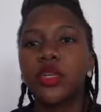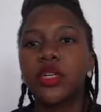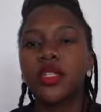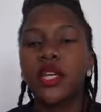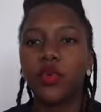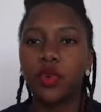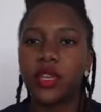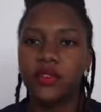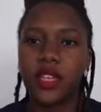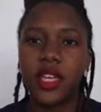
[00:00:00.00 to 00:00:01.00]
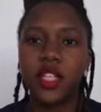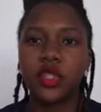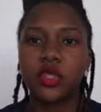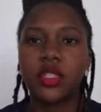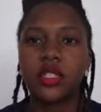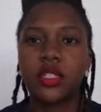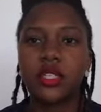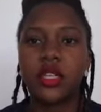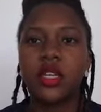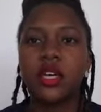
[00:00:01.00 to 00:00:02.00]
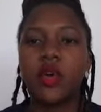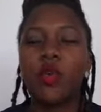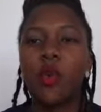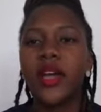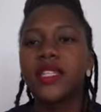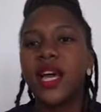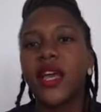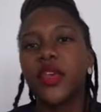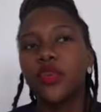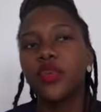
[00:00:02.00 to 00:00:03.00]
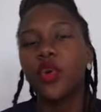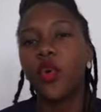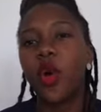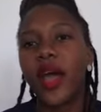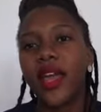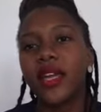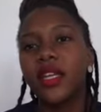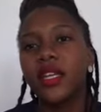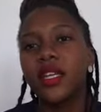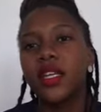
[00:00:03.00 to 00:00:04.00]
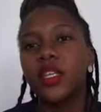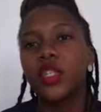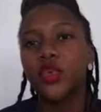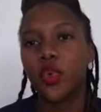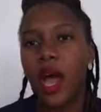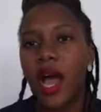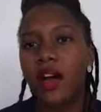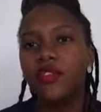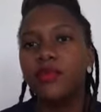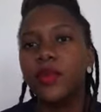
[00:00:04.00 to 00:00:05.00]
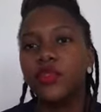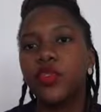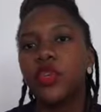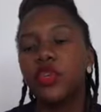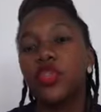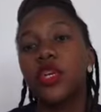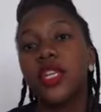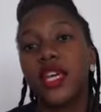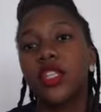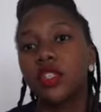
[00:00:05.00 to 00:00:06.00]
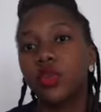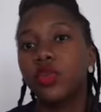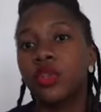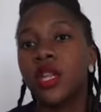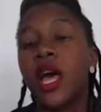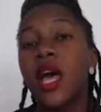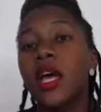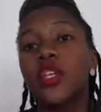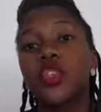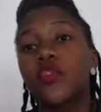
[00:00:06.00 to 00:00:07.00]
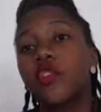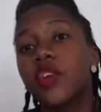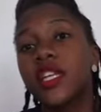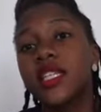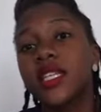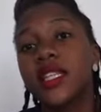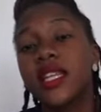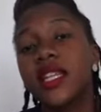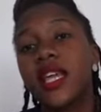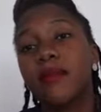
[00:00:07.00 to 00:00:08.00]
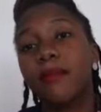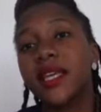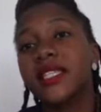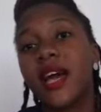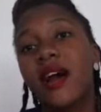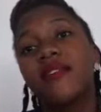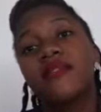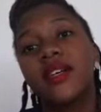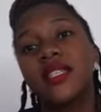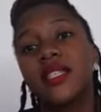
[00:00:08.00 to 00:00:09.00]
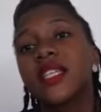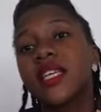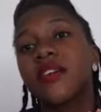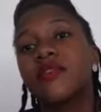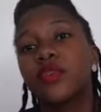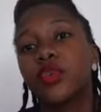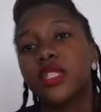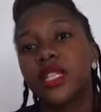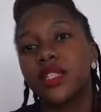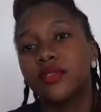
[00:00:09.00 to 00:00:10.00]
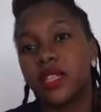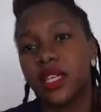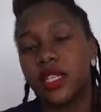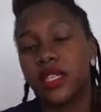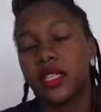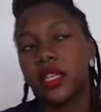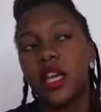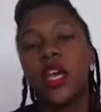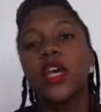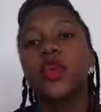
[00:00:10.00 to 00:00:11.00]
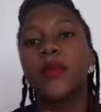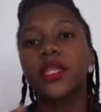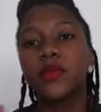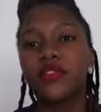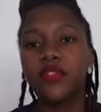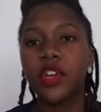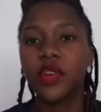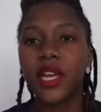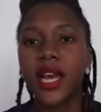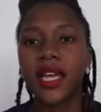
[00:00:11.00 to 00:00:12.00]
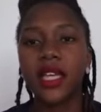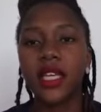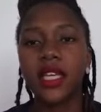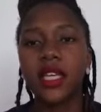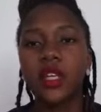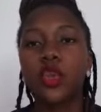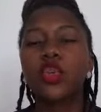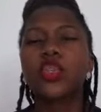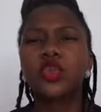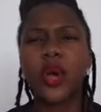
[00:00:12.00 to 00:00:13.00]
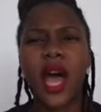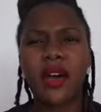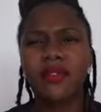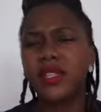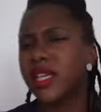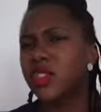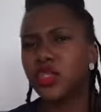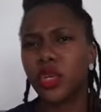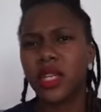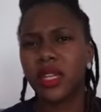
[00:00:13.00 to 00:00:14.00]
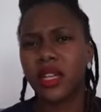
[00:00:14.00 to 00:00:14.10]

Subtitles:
the qualifications. What are you required to have before you join that school? So we've already seen that they must have a senior 4 certificate. You must be very lucky not to have it and join,